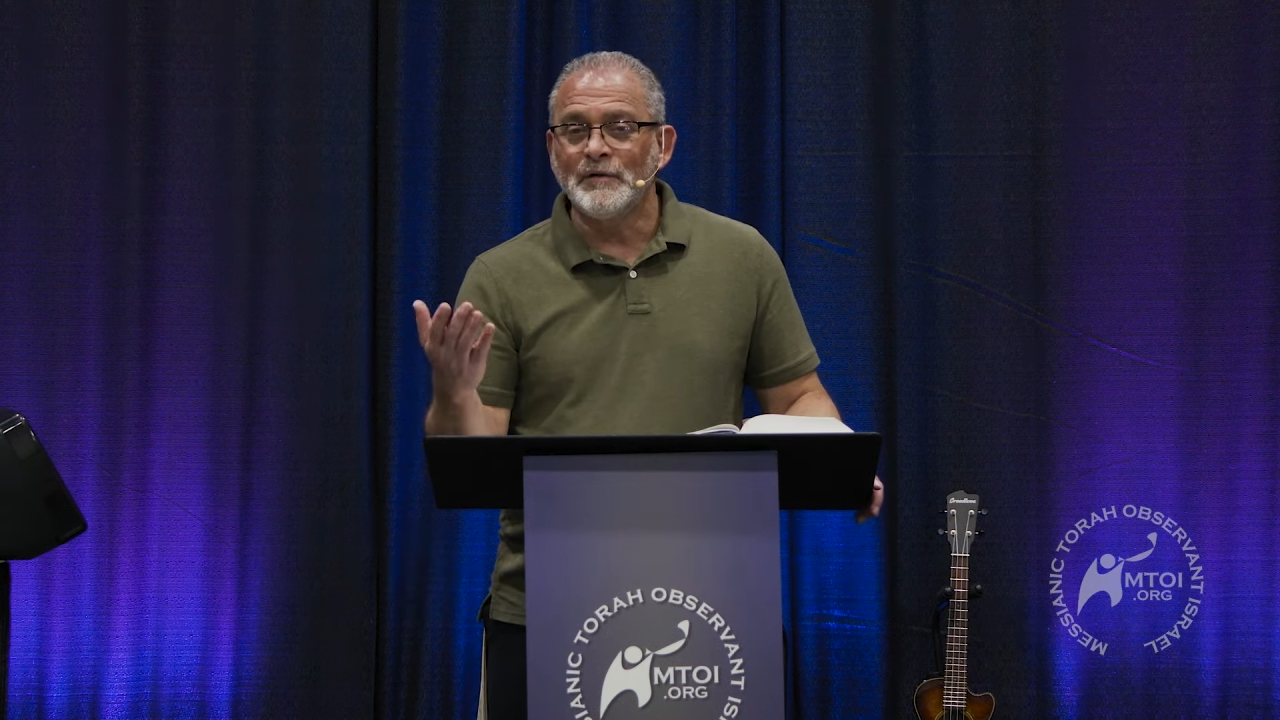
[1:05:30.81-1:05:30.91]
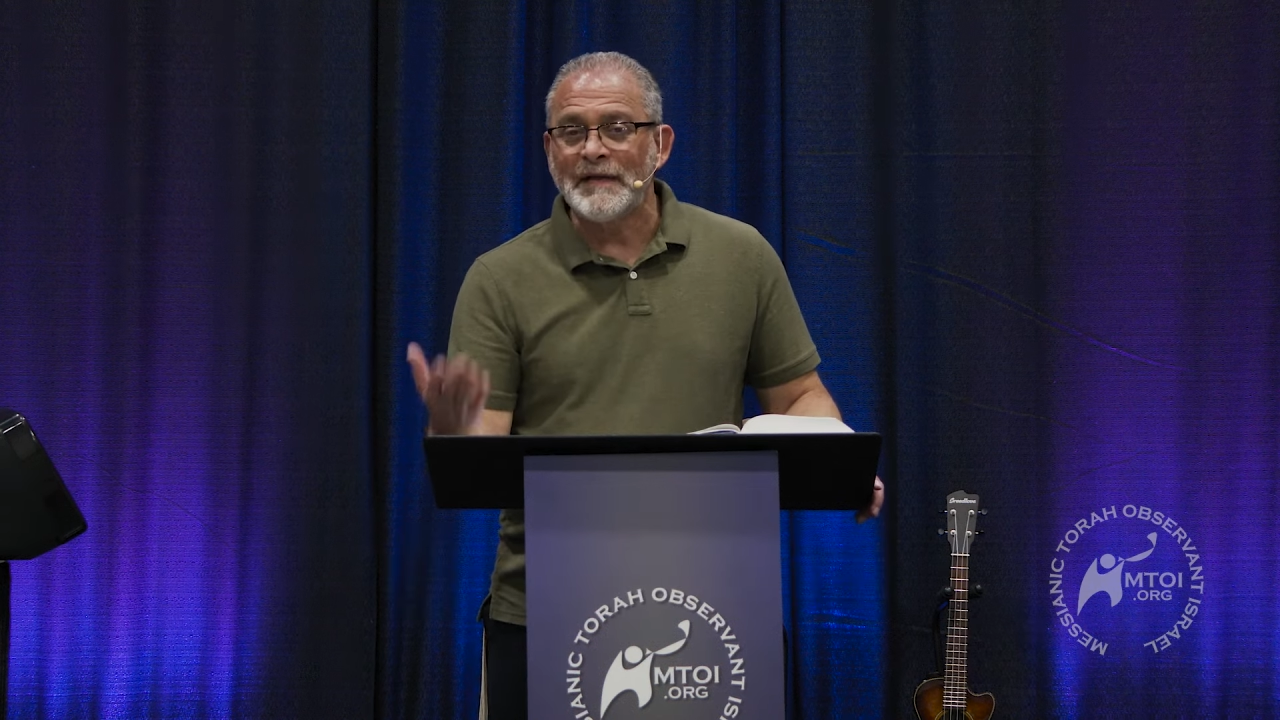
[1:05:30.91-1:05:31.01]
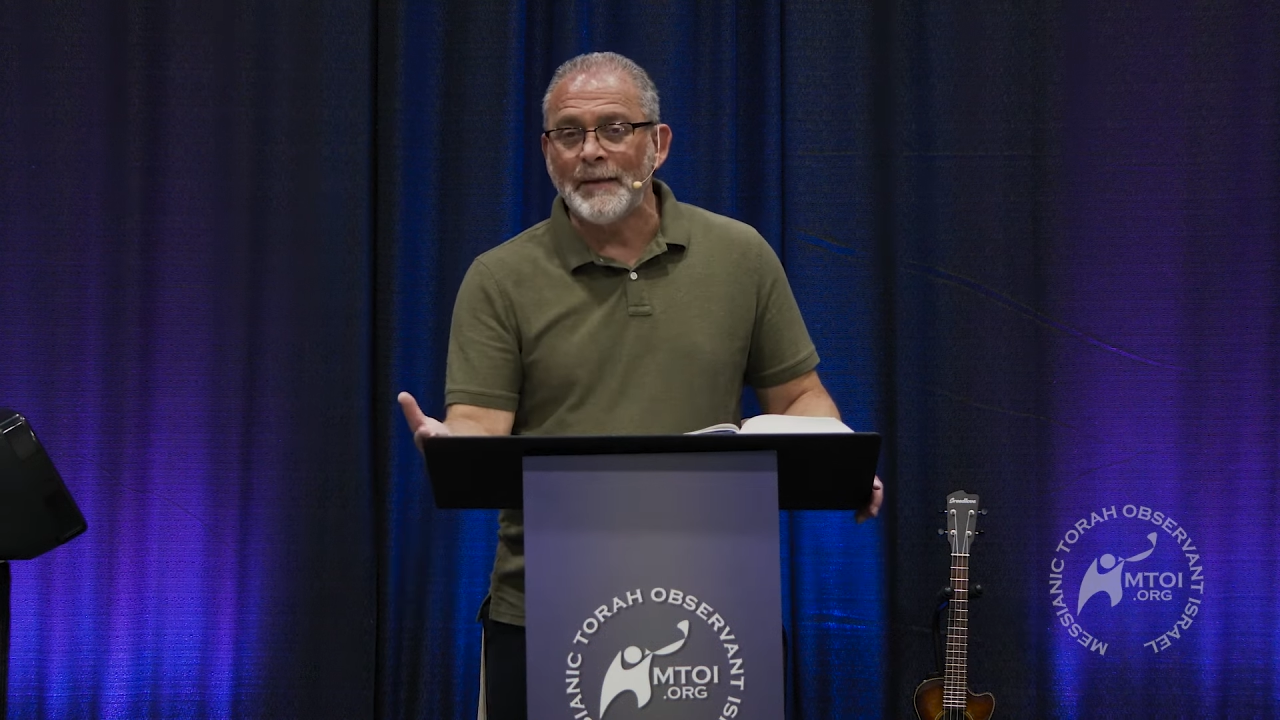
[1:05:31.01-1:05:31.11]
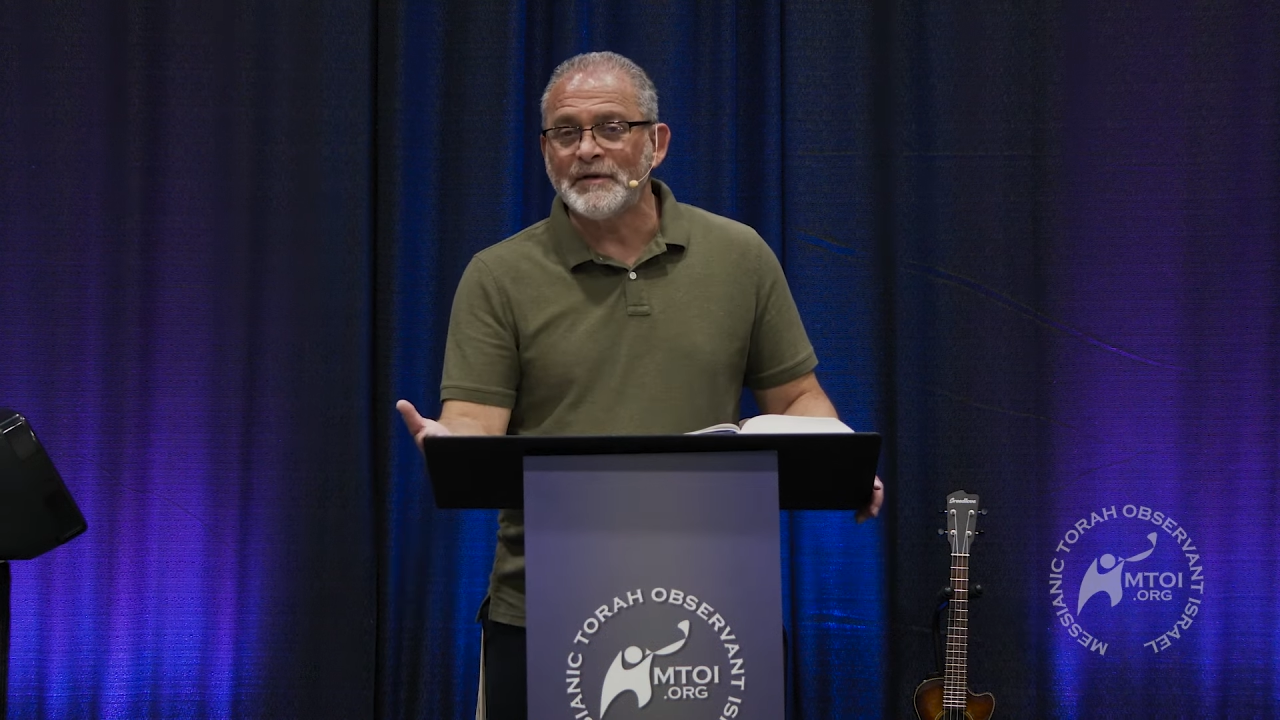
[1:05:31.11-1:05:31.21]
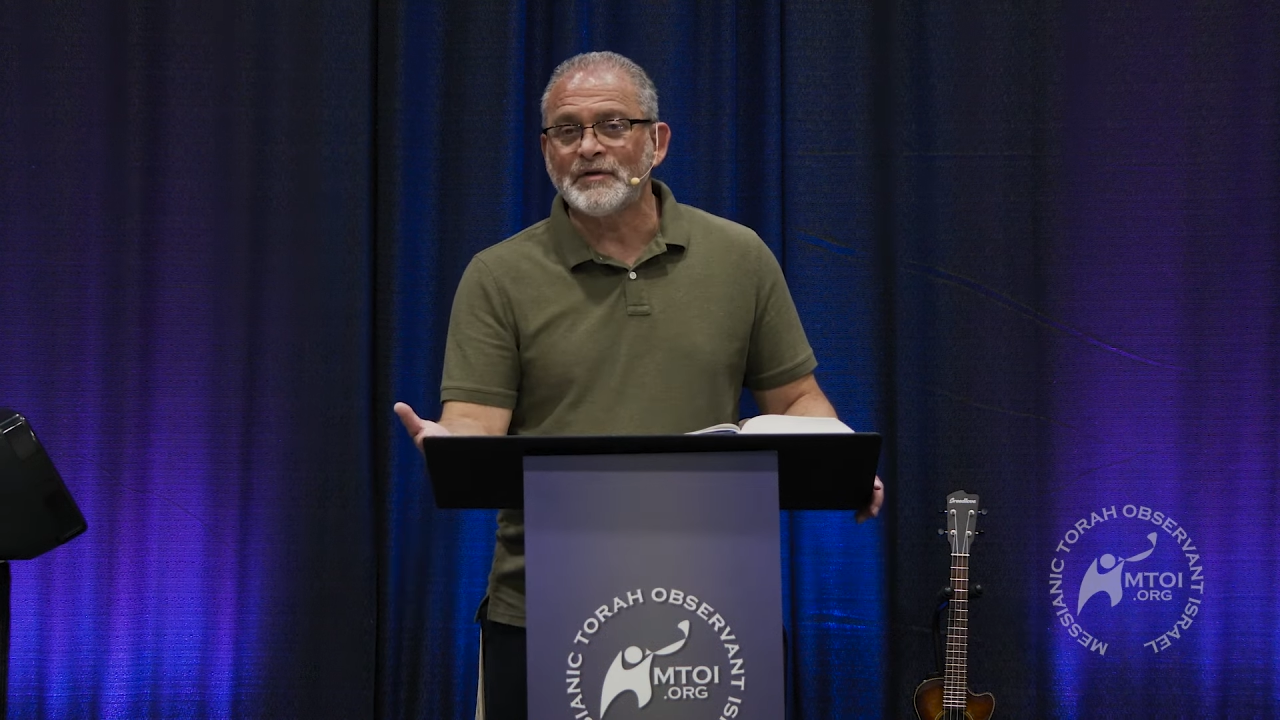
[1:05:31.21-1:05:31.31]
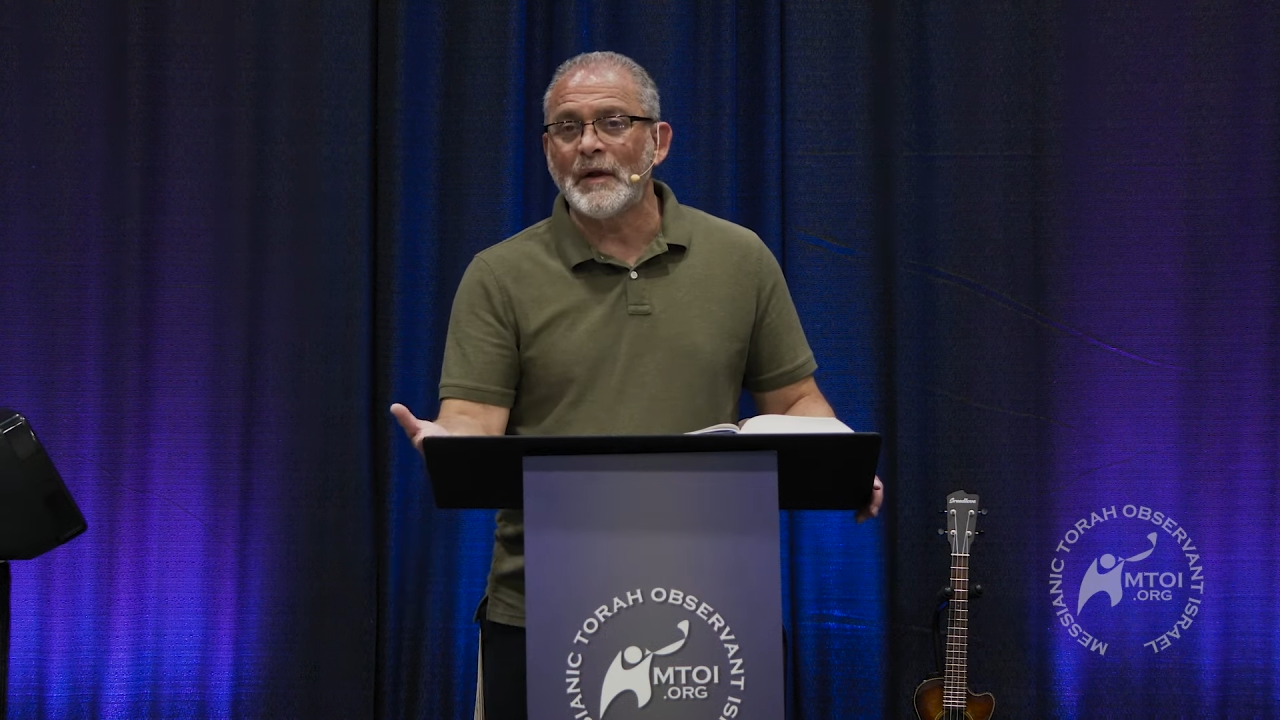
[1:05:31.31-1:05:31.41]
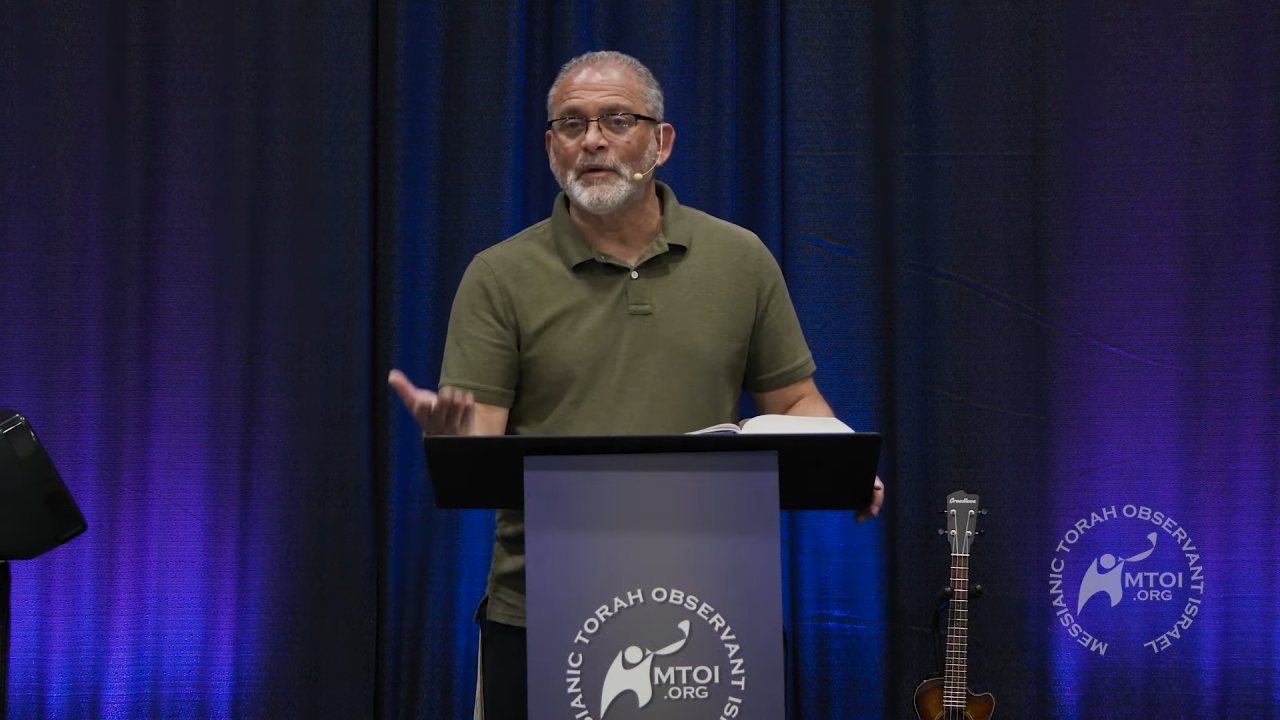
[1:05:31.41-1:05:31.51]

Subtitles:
demonstrate